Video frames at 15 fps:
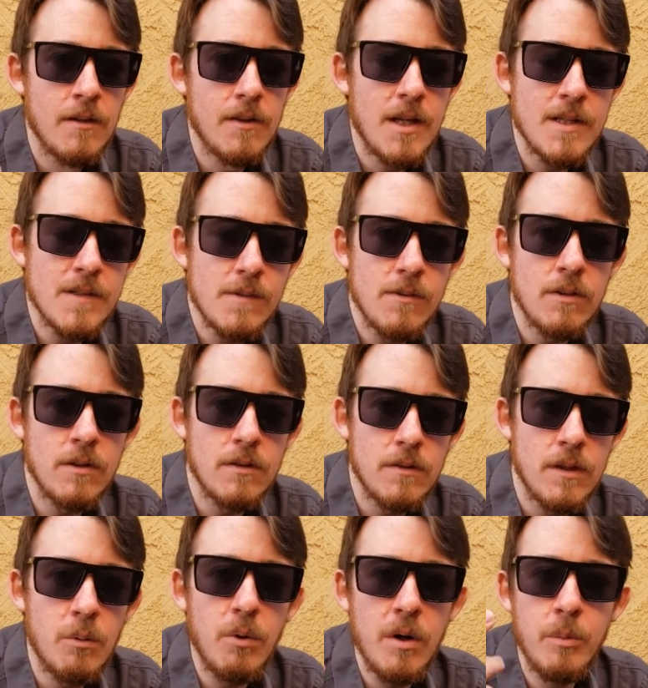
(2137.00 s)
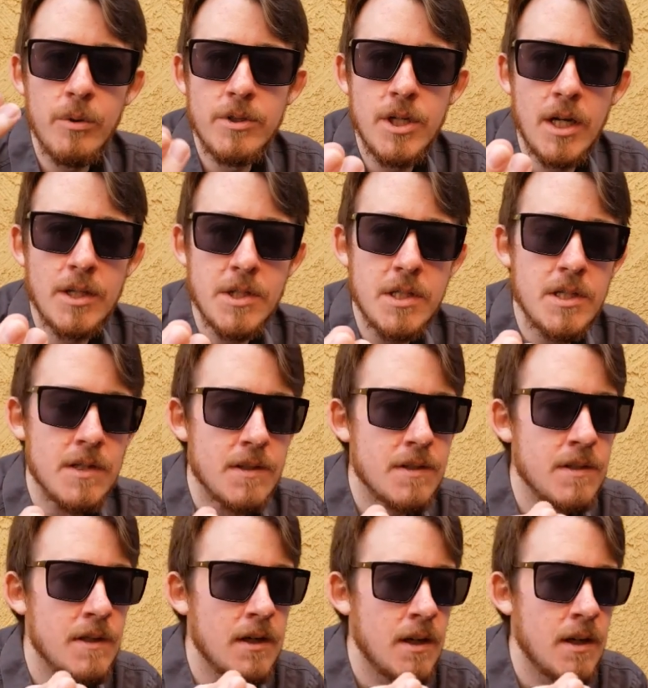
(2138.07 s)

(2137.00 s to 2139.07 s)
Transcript: That's literally what projection is.